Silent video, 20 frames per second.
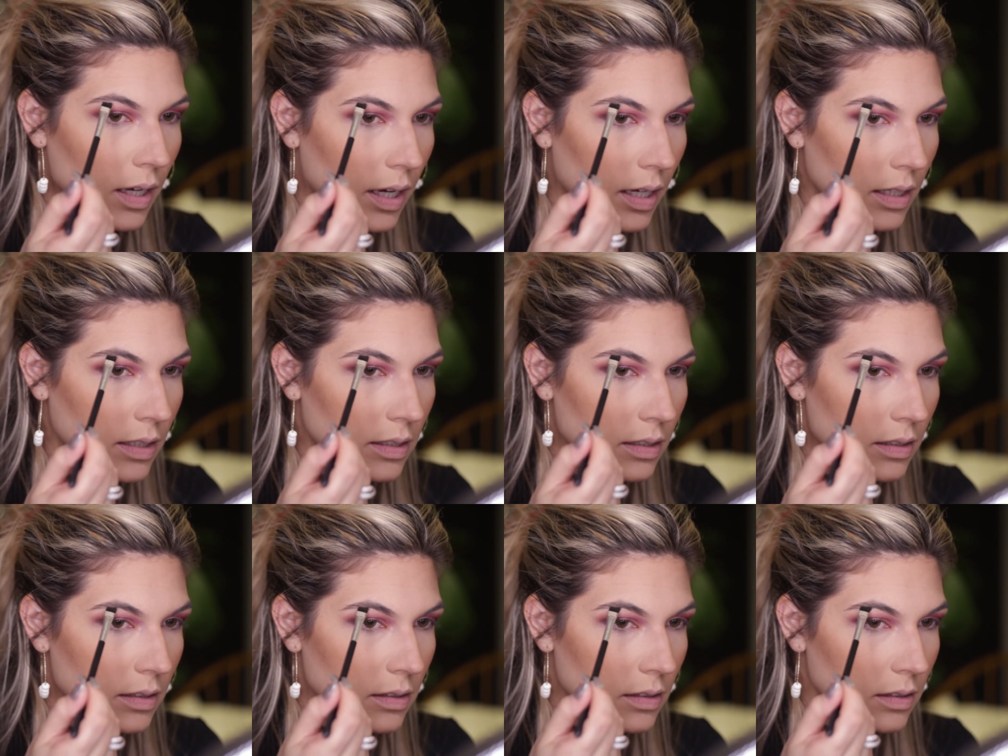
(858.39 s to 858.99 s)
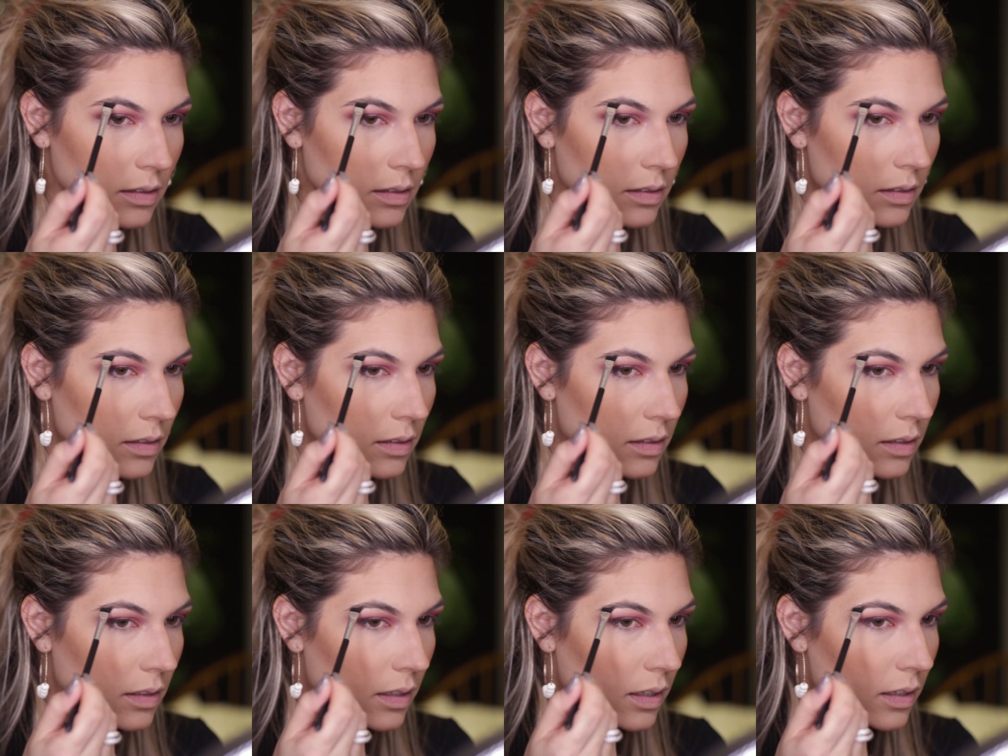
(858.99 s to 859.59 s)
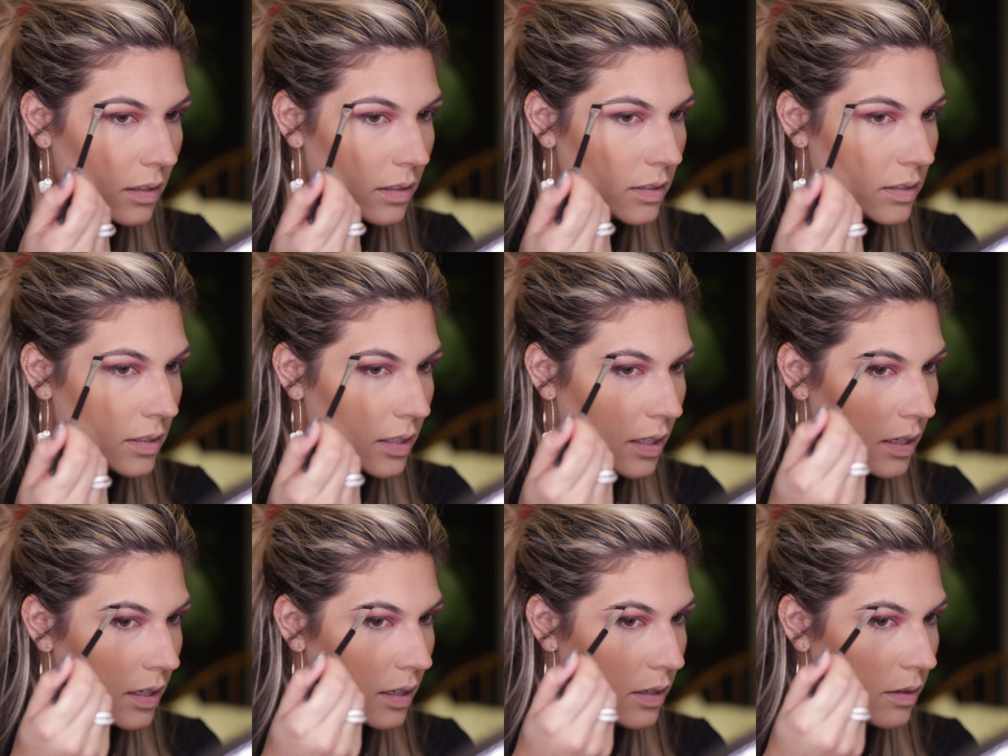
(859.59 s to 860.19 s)
I did see something the other
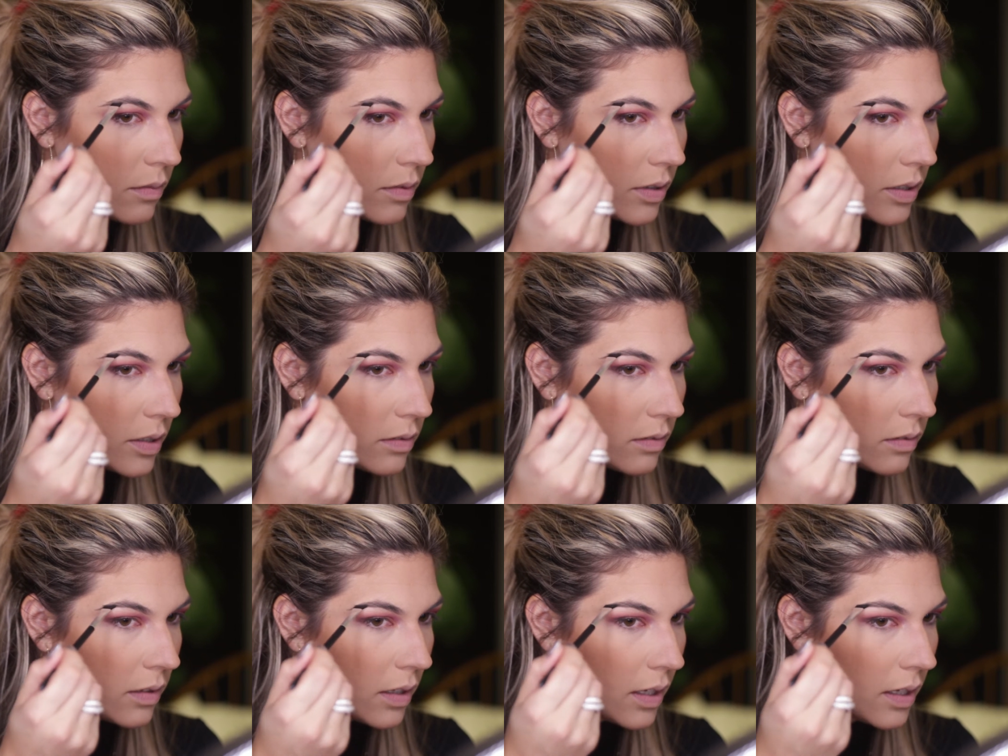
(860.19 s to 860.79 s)
day where you